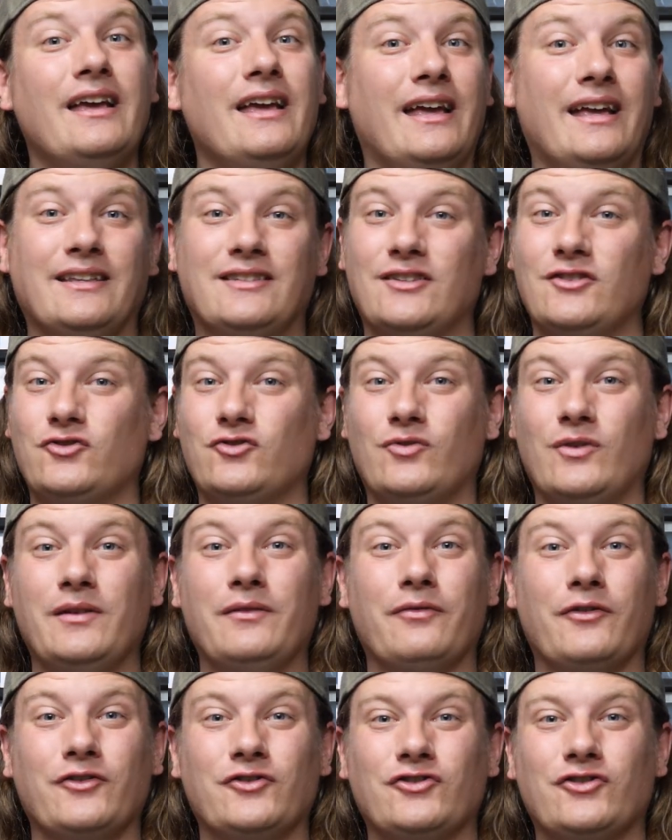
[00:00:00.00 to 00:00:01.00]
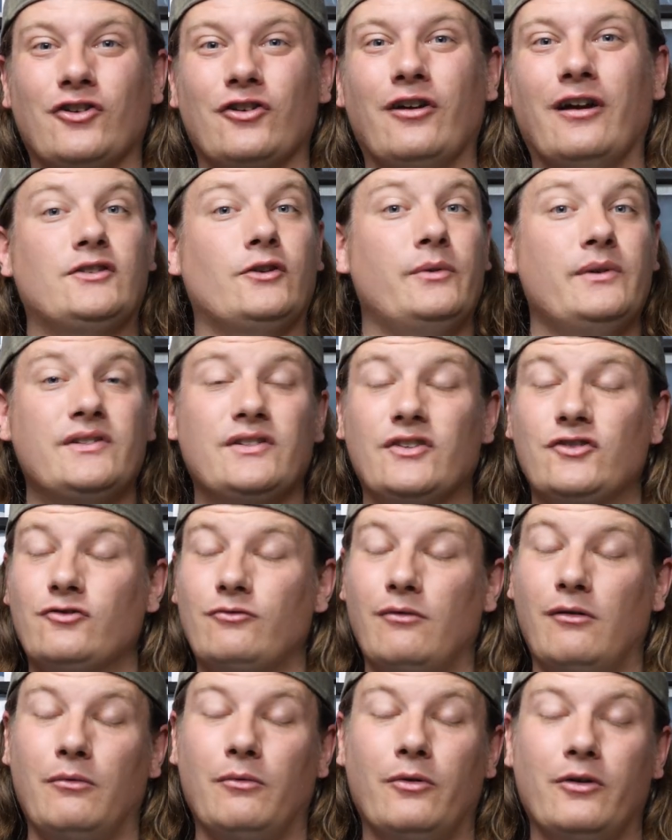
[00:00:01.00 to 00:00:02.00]
It's a treat for sure. It's always such a
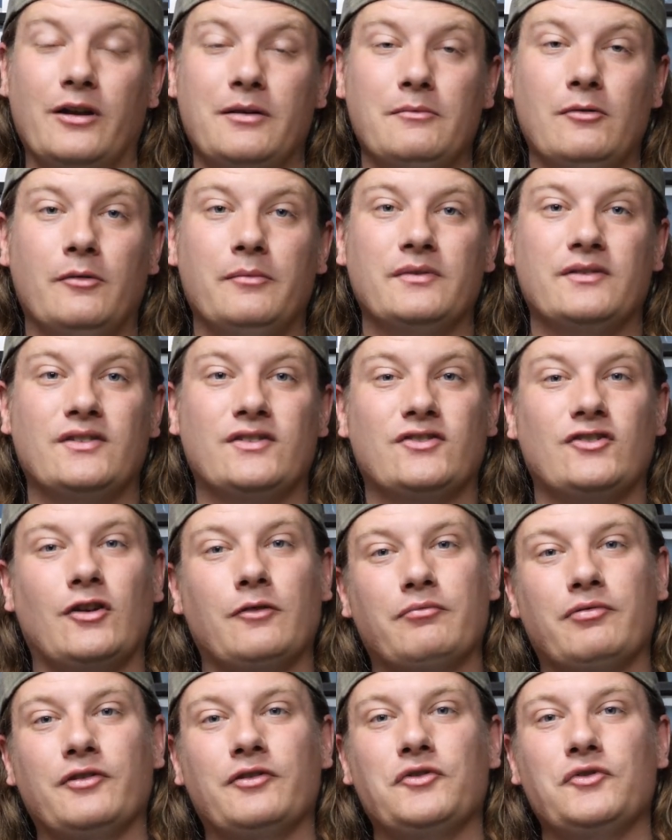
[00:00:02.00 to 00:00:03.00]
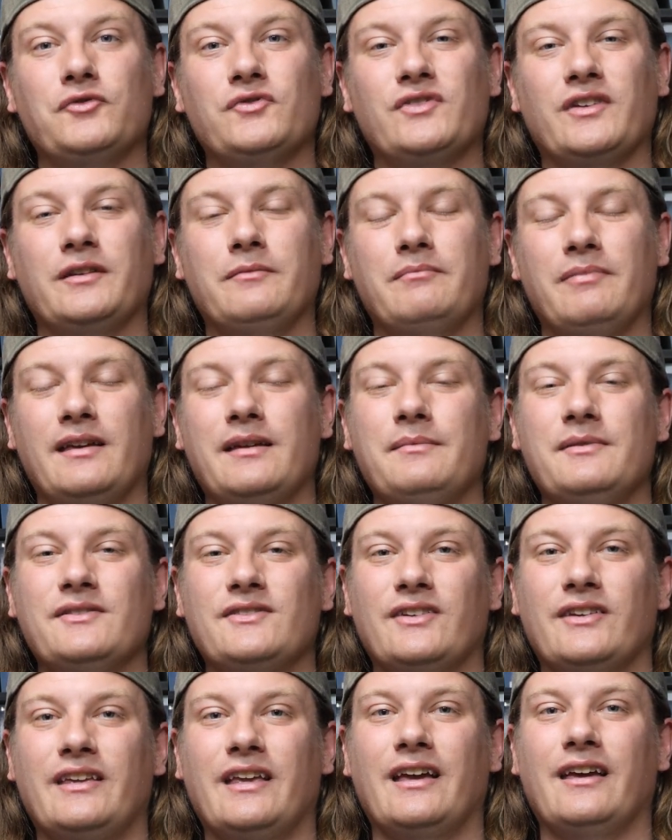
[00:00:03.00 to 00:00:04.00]
rewarding moment to start producing babies
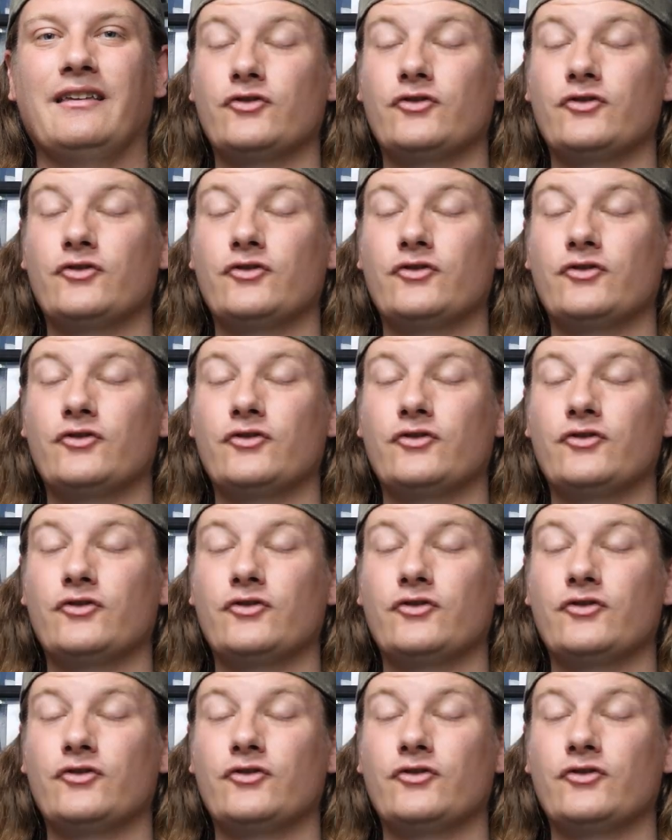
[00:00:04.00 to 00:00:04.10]
again.